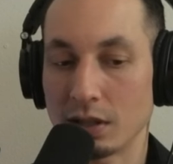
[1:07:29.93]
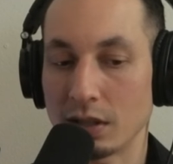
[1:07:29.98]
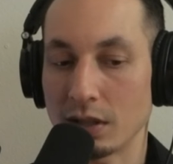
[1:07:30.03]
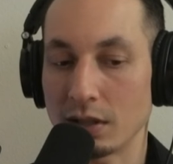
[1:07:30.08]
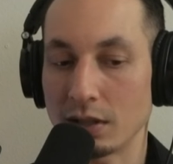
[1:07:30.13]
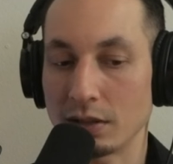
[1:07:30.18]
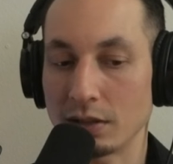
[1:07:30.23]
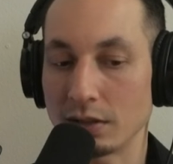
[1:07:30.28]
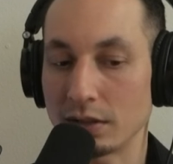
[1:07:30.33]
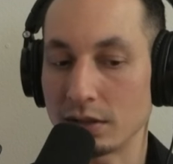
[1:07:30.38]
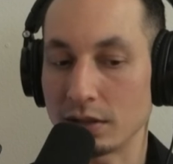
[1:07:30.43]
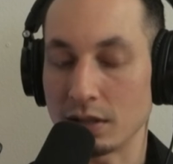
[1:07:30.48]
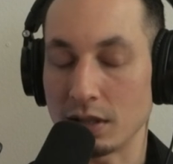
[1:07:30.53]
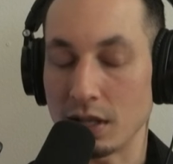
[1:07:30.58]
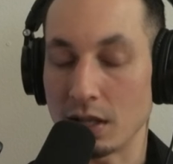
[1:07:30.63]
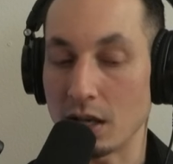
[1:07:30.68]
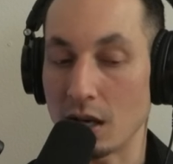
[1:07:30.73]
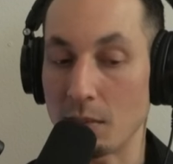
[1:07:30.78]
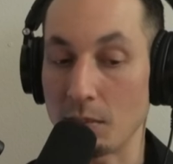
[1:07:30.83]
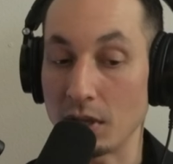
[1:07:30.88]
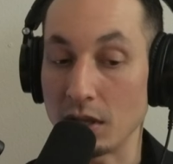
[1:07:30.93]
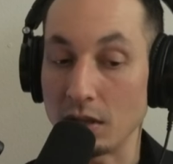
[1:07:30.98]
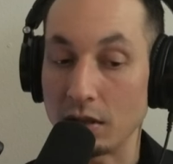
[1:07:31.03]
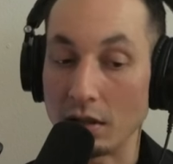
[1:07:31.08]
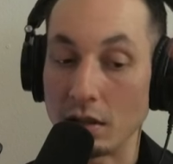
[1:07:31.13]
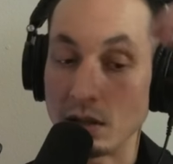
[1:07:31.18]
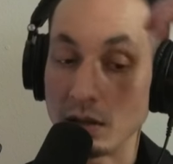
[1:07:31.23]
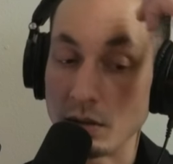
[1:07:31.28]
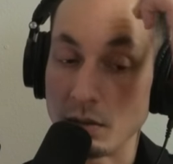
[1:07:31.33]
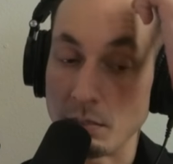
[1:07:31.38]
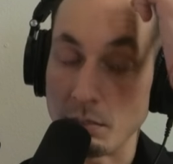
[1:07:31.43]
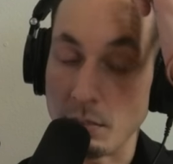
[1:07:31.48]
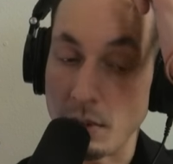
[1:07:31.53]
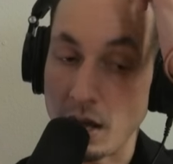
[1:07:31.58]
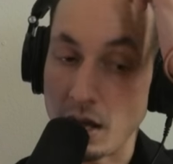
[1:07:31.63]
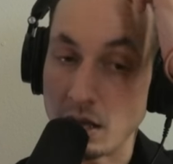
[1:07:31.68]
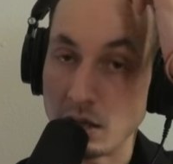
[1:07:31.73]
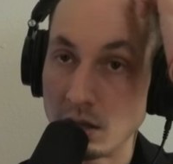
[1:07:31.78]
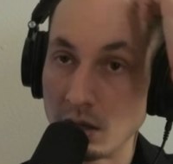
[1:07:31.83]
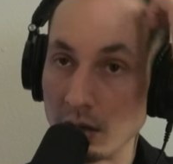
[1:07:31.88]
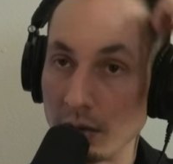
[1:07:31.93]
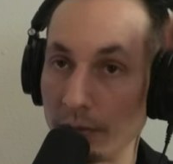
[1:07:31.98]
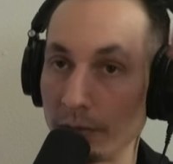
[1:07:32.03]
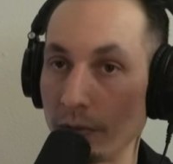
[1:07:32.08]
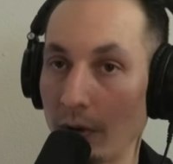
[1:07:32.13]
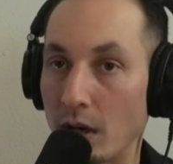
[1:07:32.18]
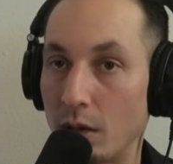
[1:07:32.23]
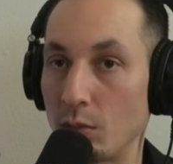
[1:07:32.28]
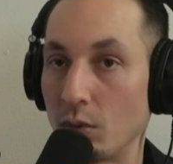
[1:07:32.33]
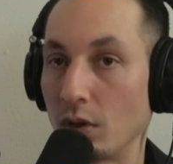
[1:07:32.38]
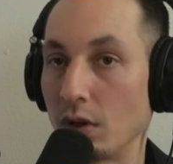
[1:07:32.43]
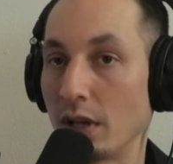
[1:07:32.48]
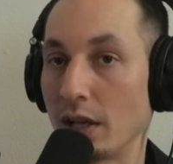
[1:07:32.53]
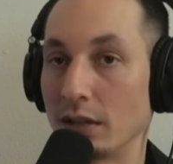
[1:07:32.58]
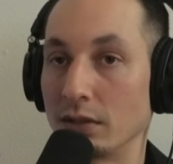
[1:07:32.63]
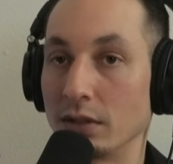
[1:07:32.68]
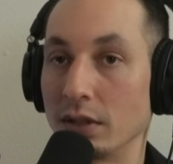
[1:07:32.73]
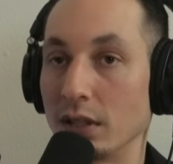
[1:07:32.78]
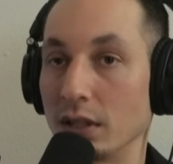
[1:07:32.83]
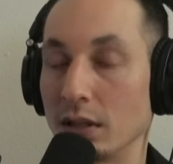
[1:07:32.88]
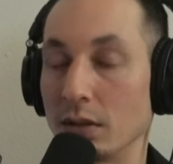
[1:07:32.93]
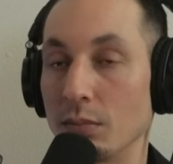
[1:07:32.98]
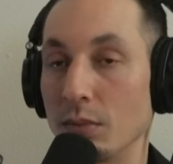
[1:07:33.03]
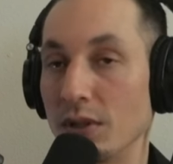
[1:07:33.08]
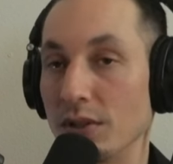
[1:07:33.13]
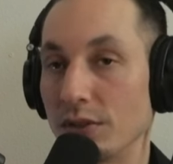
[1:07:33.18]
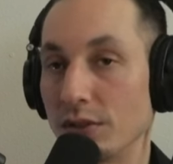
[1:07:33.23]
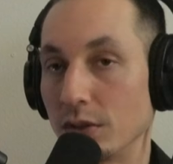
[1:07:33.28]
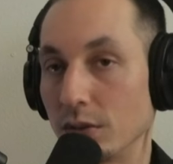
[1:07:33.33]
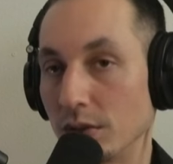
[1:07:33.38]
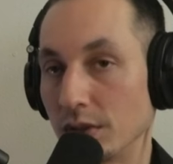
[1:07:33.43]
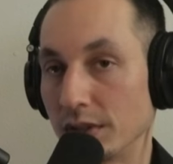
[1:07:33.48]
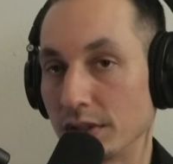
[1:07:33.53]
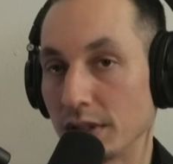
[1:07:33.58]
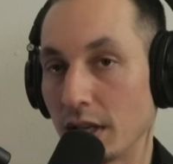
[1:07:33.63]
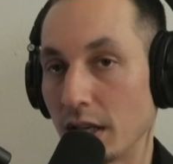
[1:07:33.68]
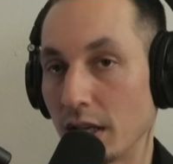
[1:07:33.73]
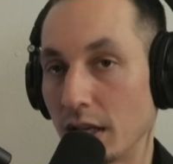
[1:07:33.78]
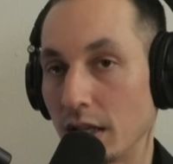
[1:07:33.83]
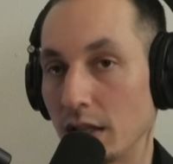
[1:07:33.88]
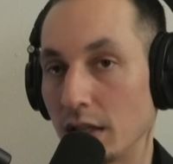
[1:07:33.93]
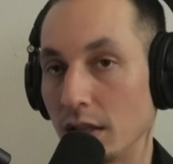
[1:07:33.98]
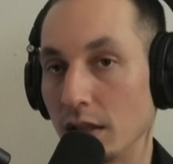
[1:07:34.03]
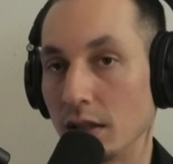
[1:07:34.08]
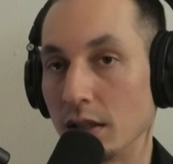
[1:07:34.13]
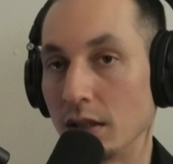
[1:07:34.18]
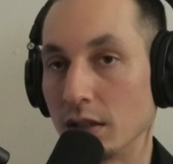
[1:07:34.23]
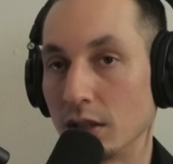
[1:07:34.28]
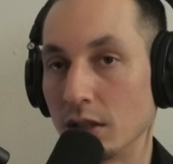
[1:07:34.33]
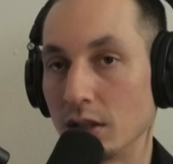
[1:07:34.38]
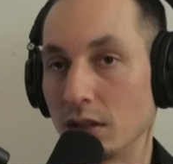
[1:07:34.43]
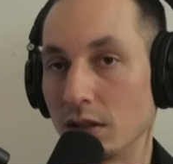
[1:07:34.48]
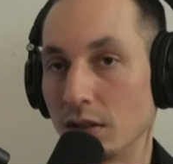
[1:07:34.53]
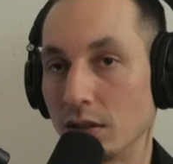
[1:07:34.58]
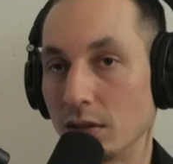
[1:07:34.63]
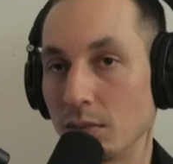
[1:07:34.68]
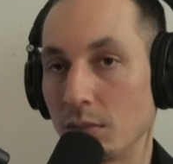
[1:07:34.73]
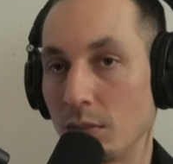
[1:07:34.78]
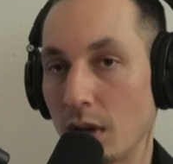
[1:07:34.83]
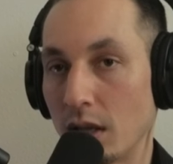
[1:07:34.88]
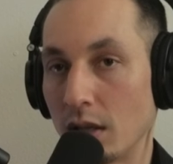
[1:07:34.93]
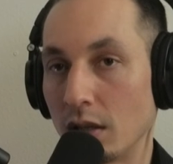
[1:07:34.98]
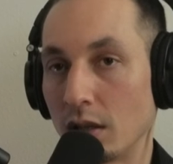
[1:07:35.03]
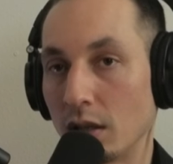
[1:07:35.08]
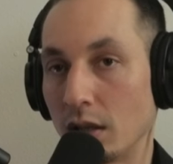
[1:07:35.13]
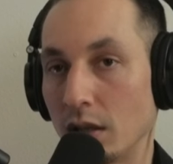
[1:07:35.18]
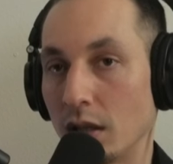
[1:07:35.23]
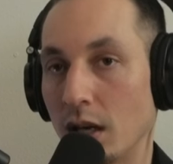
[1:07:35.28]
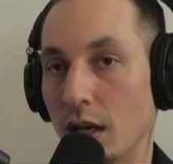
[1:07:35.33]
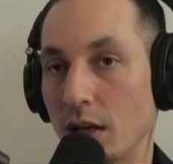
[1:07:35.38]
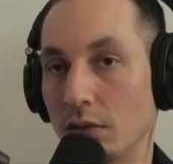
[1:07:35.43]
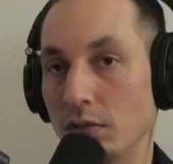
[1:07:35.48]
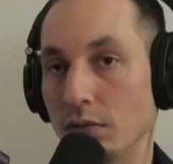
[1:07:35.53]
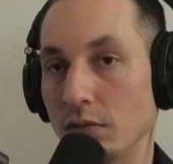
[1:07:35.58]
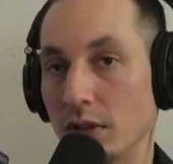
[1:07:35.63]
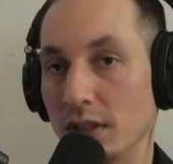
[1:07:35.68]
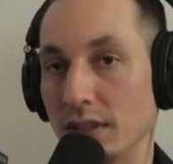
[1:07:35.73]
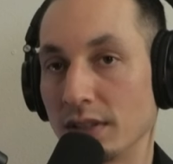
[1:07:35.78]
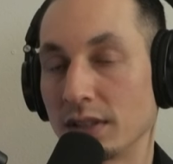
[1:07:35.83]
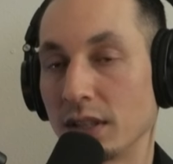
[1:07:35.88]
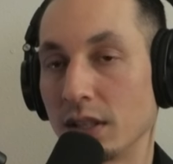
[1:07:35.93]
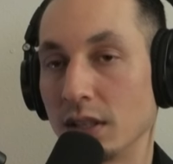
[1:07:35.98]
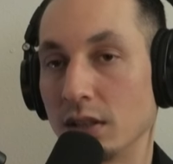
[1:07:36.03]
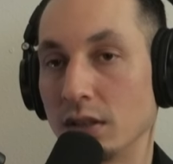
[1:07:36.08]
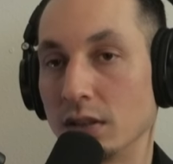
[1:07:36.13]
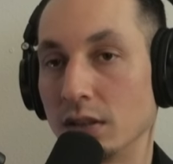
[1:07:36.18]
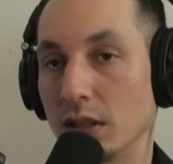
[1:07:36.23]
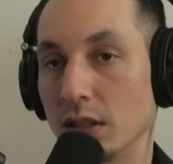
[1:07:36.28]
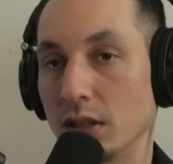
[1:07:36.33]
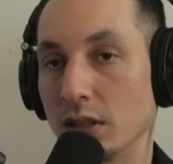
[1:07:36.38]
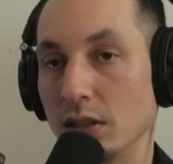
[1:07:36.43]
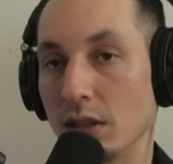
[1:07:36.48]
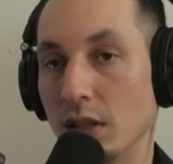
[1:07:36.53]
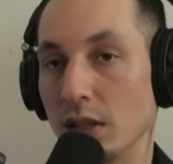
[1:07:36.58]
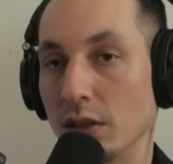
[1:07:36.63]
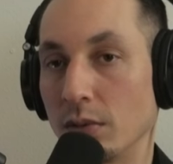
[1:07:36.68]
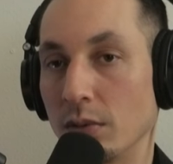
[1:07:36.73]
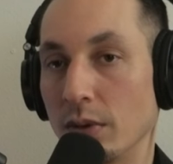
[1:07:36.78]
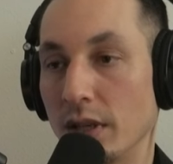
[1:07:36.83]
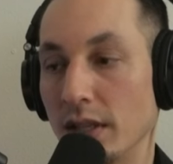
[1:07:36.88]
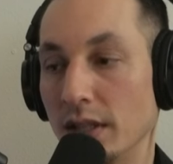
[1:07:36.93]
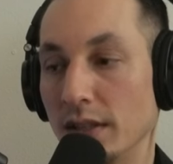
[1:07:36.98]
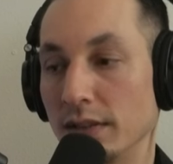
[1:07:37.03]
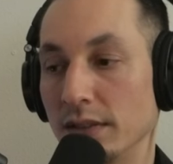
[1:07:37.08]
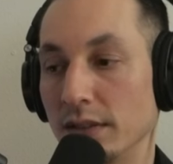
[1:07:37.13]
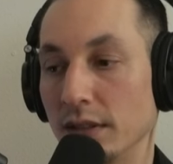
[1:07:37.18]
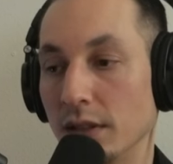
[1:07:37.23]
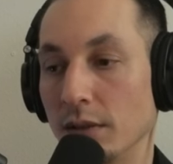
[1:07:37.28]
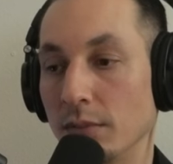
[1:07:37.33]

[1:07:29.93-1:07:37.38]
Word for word: because I mean, men are far more likely to commit suicide. Uh, you know, men are at yeah. risk in in a lot of ways,